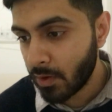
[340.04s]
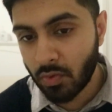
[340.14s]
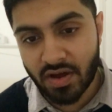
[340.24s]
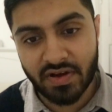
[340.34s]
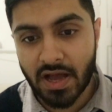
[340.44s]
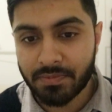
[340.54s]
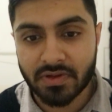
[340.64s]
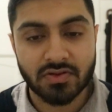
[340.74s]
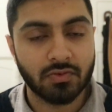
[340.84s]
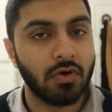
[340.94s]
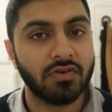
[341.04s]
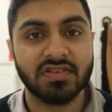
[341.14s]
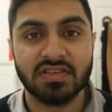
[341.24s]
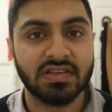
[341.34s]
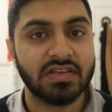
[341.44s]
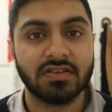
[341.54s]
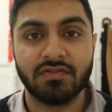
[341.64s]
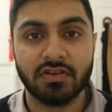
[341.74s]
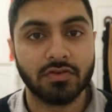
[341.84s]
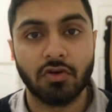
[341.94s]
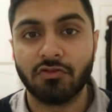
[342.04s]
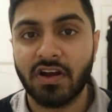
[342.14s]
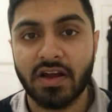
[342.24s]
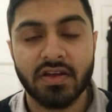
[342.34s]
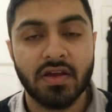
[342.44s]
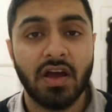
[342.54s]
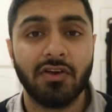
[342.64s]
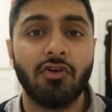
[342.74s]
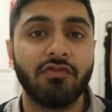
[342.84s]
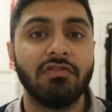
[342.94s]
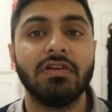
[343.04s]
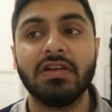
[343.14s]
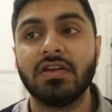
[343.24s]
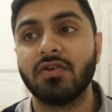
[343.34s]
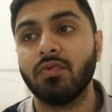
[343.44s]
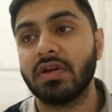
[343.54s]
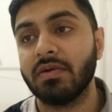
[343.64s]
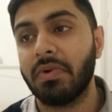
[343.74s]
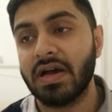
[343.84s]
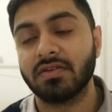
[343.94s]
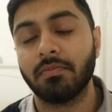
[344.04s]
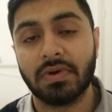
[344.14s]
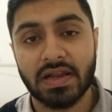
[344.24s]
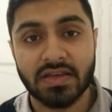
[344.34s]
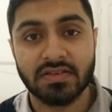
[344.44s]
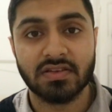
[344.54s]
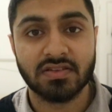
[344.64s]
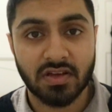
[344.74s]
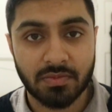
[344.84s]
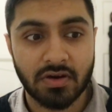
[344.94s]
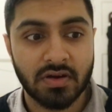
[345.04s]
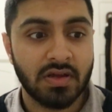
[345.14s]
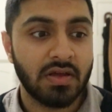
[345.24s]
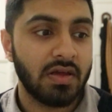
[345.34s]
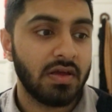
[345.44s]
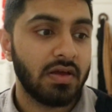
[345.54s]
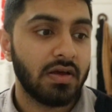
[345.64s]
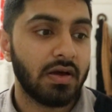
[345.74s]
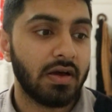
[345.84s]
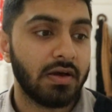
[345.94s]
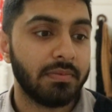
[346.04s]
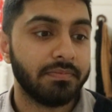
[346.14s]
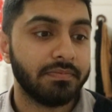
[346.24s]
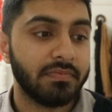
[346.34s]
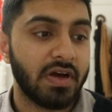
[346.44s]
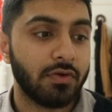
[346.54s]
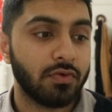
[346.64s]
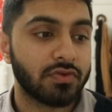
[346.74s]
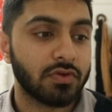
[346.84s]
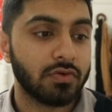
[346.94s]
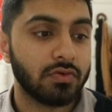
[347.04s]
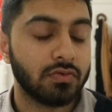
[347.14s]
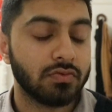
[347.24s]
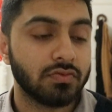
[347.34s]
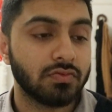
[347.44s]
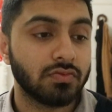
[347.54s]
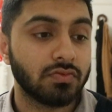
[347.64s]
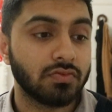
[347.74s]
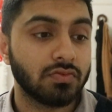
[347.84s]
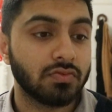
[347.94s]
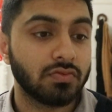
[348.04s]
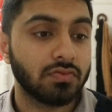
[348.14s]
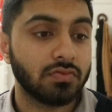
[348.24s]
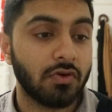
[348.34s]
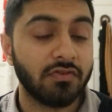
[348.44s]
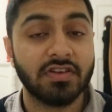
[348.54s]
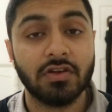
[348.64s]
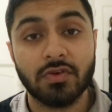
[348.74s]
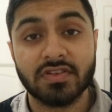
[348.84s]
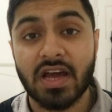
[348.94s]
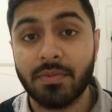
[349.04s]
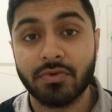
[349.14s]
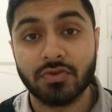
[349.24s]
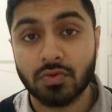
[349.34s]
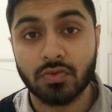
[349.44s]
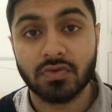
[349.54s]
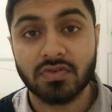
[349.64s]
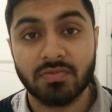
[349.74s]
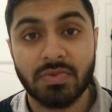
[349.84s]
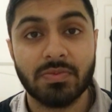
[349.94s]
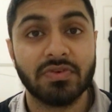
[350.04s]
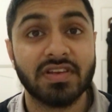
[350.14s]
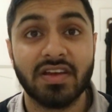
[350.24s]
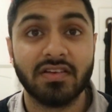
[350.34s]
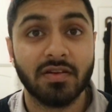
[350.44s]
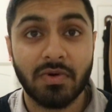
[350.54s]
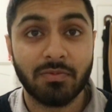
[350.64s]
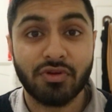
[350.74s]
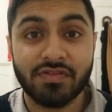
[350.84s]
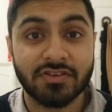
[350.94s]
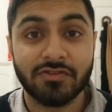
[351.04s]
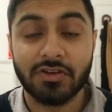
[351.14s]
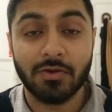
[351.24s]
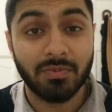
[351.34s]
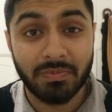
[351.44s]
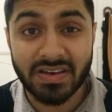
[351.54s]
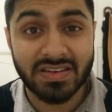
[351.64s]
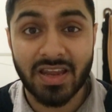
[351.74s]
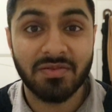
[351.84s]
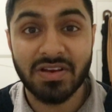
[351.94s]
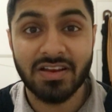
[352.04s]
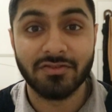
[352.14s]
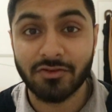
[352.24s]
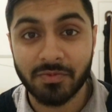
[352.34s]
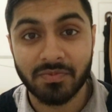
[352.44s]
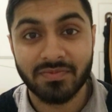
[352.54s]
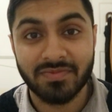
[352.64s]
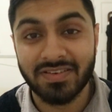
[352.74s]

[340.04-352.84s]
Whatever happens, we'll go to CAS if it doesn't go right, and hopefully we can buy some players in the summer. Um, and also, obviously Luis Campos talks, people saying in my previous video, bid 10 million for him.